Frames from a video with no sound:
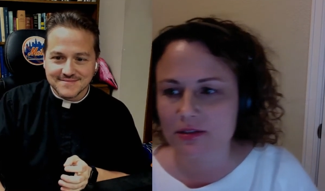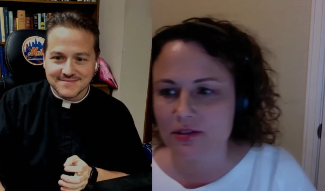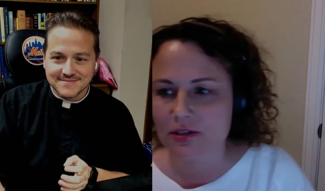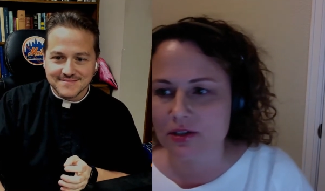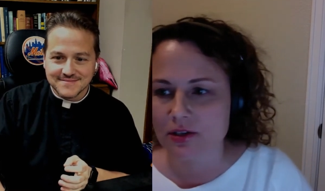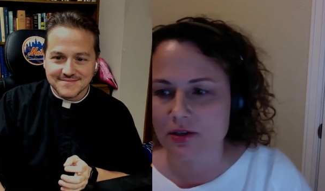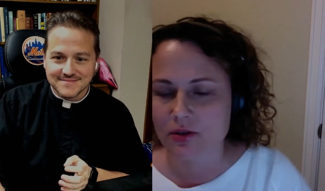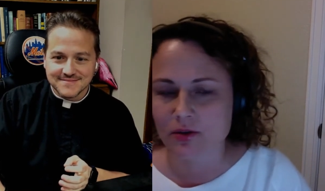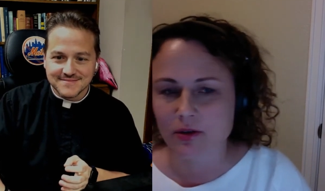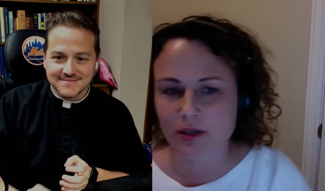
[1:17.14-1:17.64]
Speaker 1: And
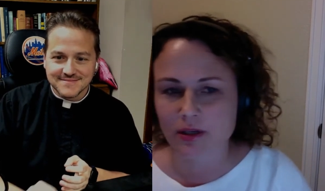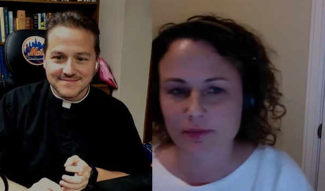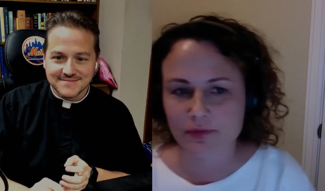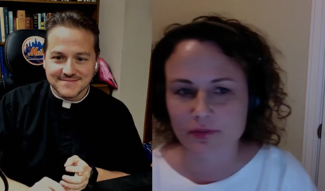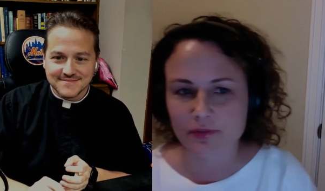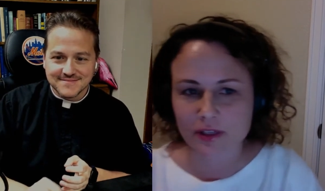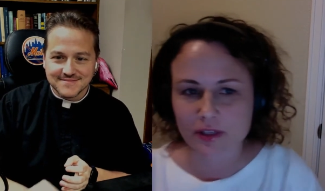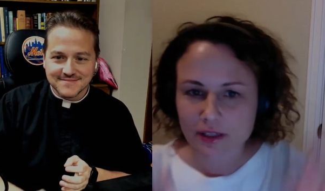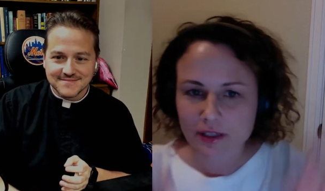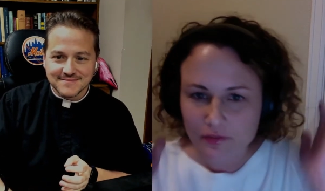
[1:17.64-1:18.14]
so I'm
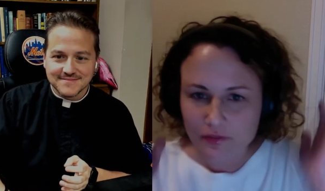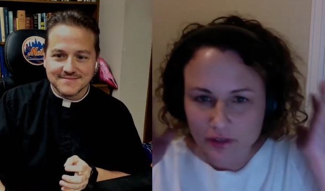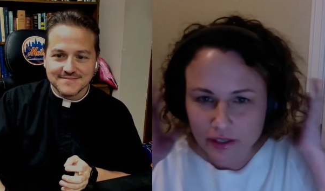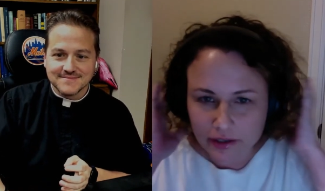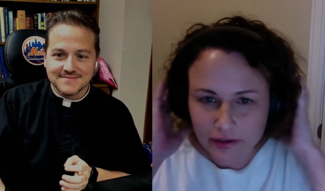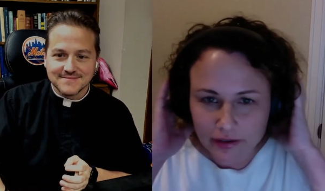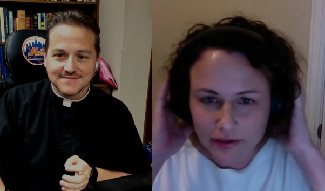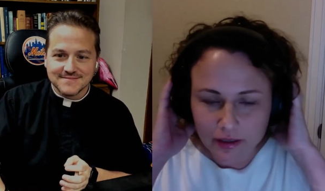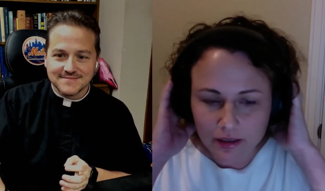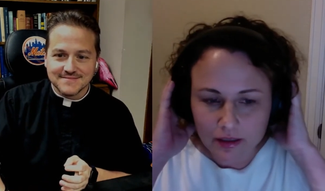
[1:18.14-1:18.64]
feeling
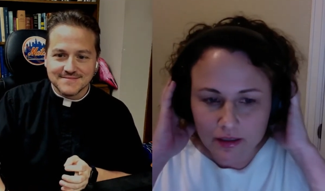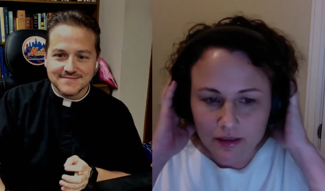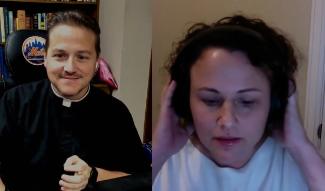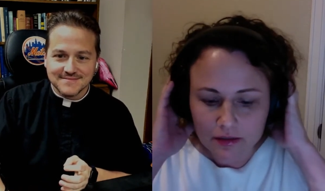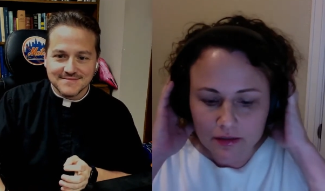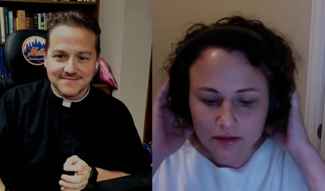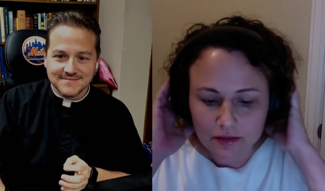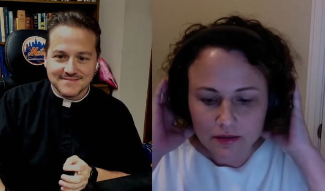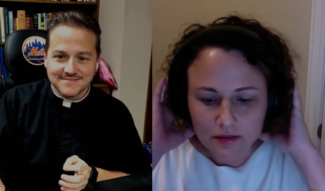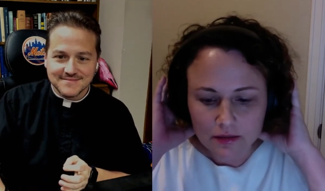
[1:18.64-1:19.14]
very,
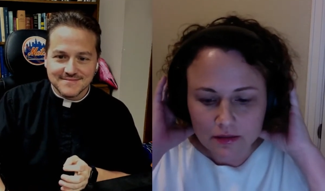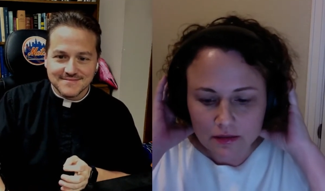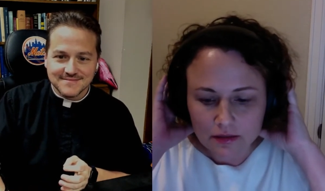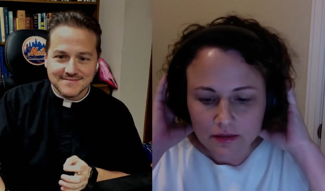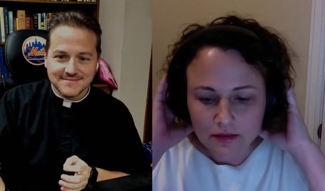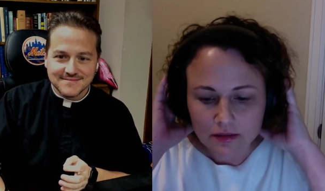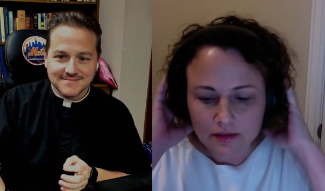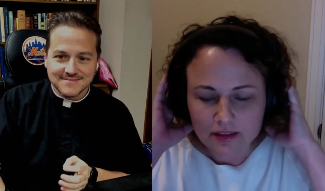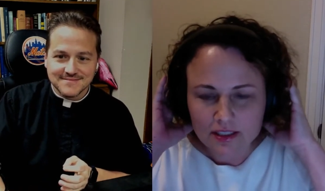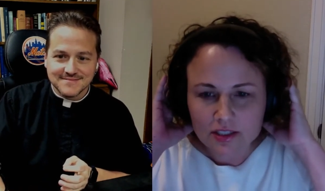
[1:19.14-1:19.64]

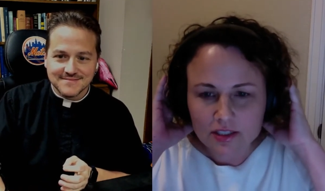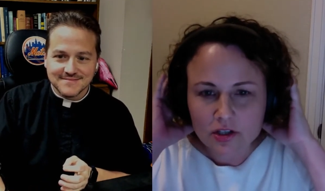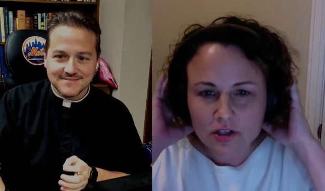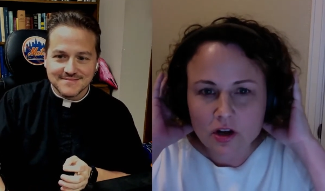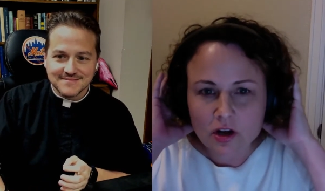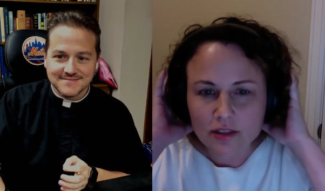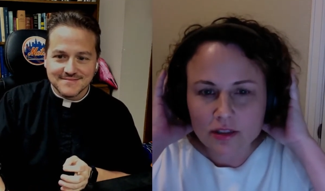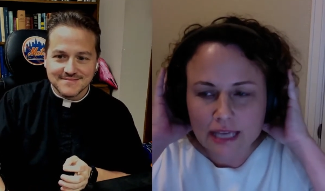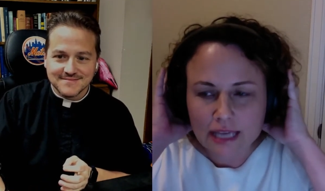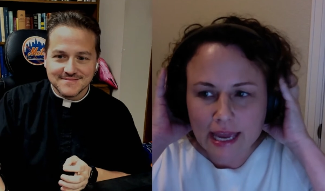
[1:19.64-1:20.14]
these are
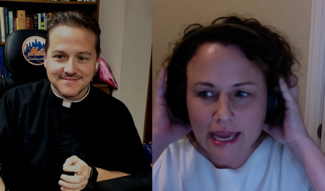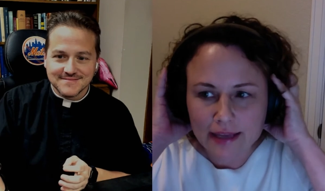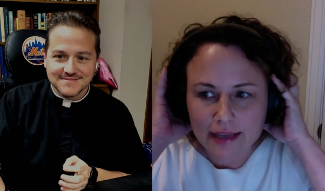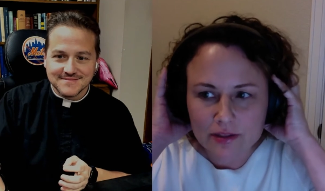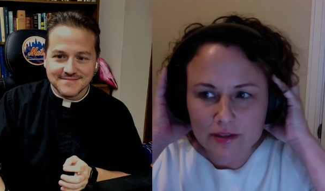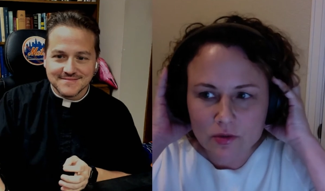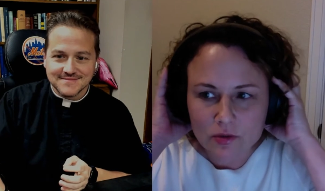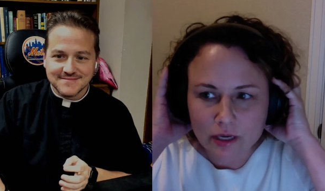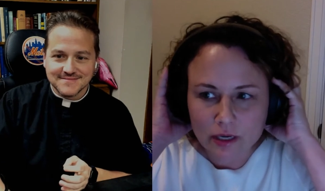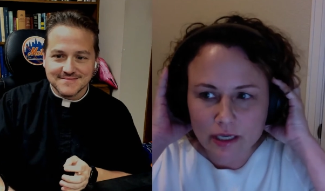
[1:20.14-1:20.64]
called
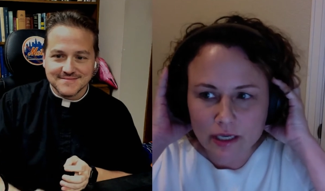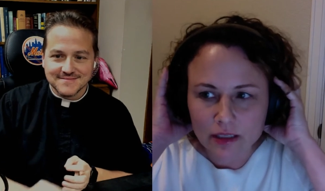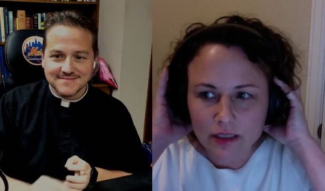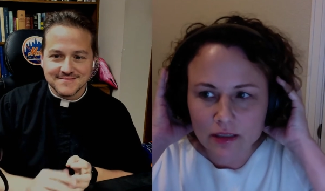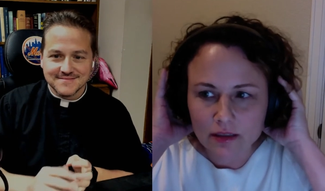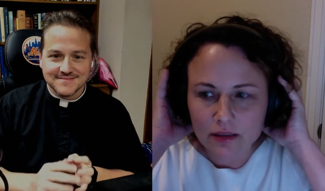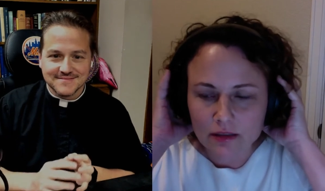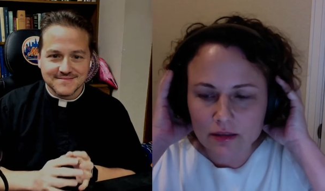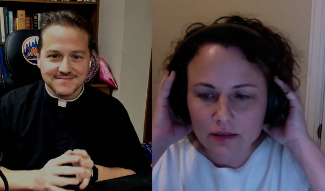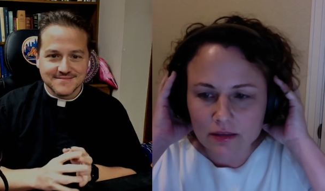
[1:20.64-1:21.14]
cams,
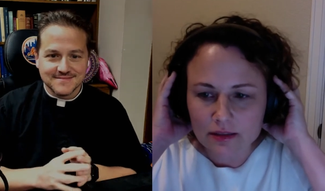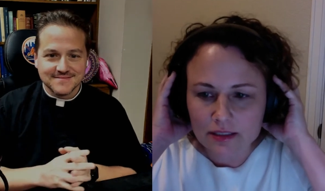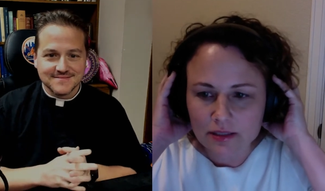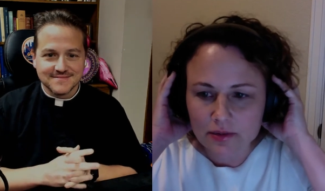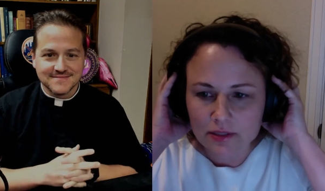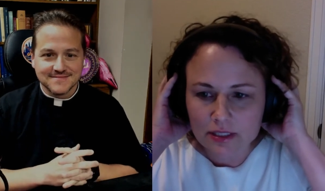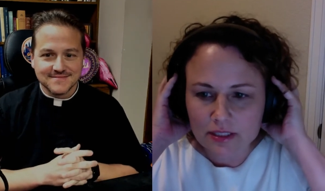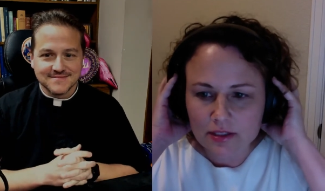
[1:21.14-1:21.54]
right? Is that